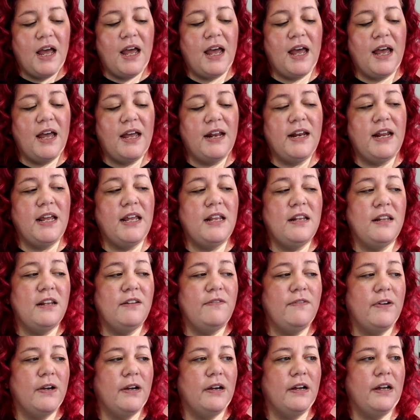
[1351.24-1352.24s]
and in
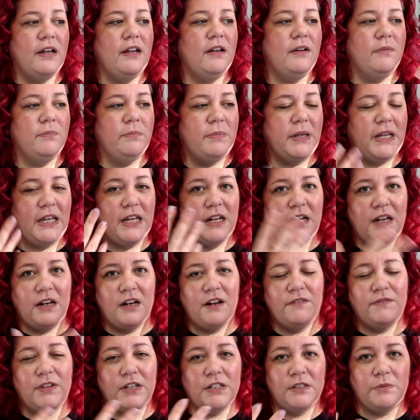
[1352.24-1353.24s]
the very
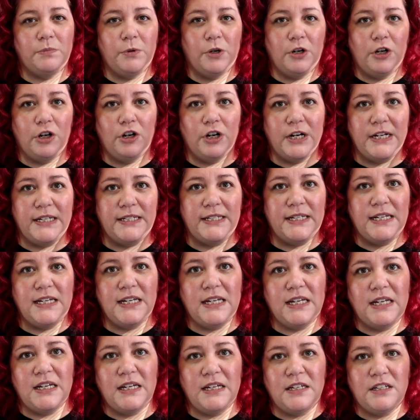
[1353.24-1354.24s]
beginning of this book,
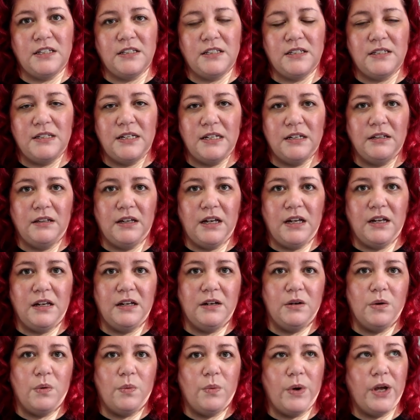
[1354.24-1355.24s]
Gracie is
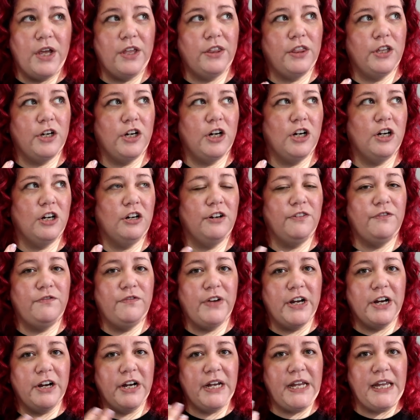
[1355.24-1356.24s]
dealing with her
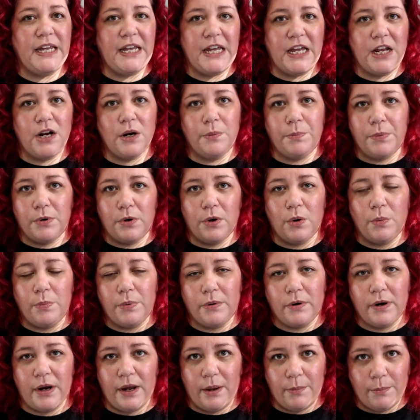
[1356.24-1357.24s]
very
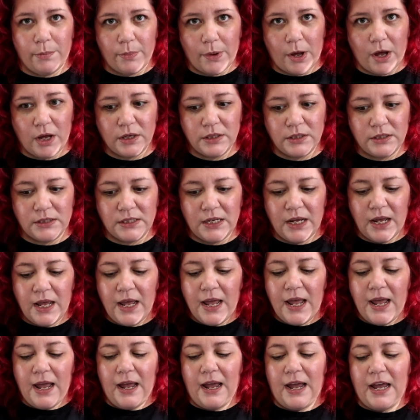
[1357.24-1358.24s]
inappropriate boss.
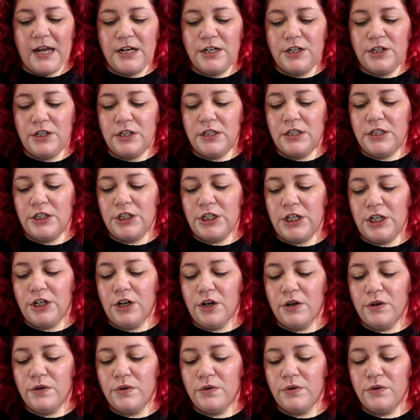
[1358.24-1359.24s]
And she
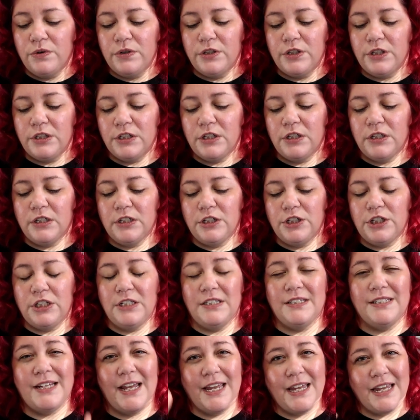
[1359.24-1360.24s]
goes
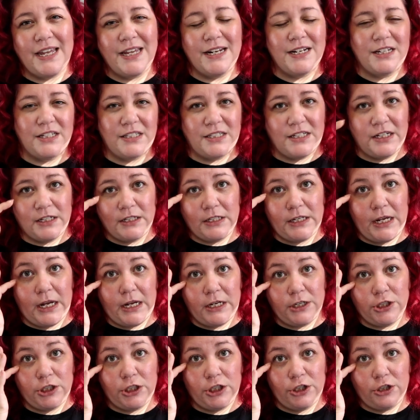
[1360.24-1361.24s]
she's taking a sick
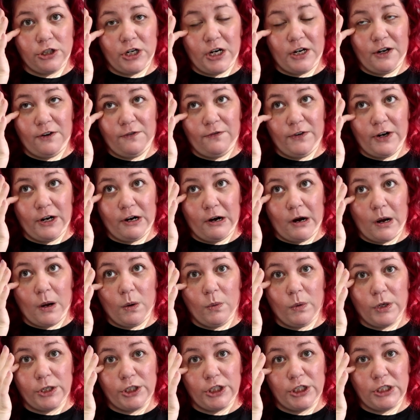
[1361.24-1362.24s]
day and she's trying to figure
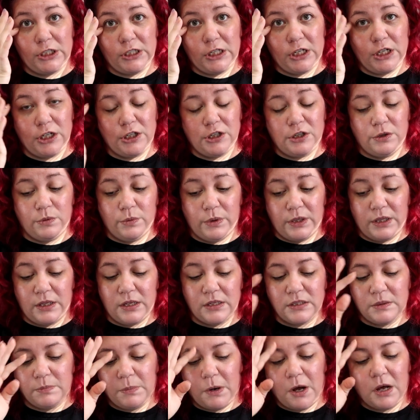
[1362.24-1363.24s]
out what she's going to do with
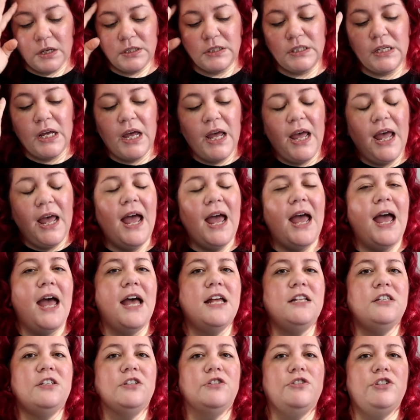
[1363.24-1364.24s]
this boss.
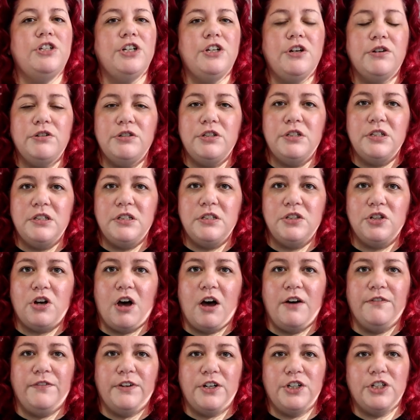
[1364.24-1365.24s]
And so she goes to this
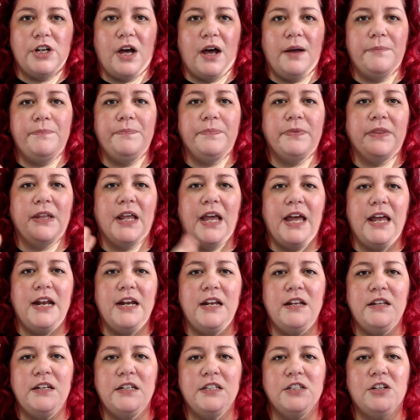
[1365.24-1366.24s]
coffee shop
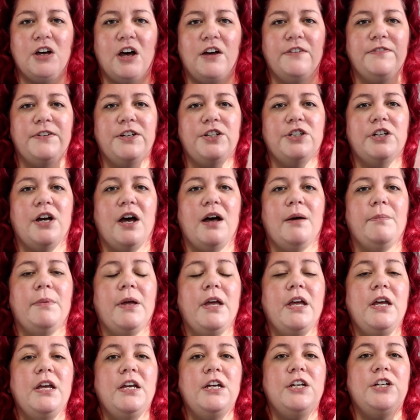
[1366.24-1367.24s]
and in this coffee
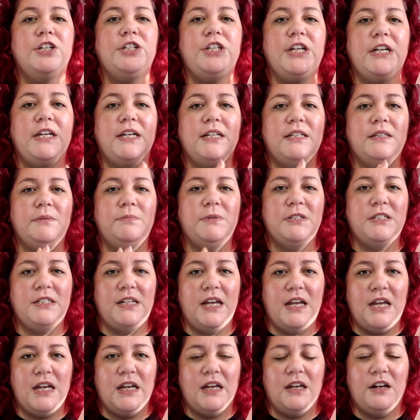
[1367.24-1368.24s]
shop, she gets
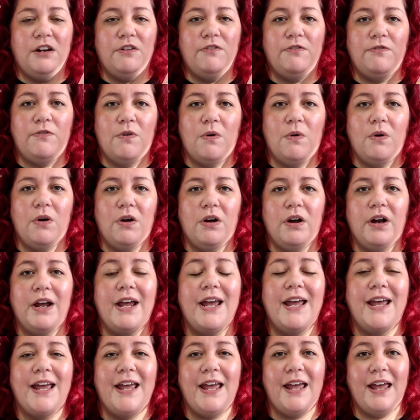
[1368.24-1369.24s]
mistaken for
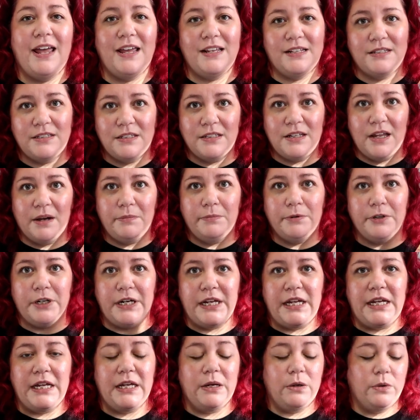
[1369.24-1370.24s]
a
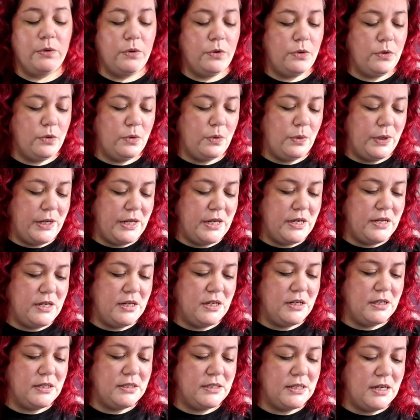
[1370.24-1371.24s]
celebrity who
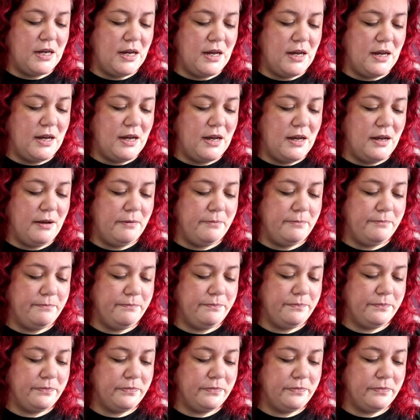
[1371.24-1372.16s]
is um,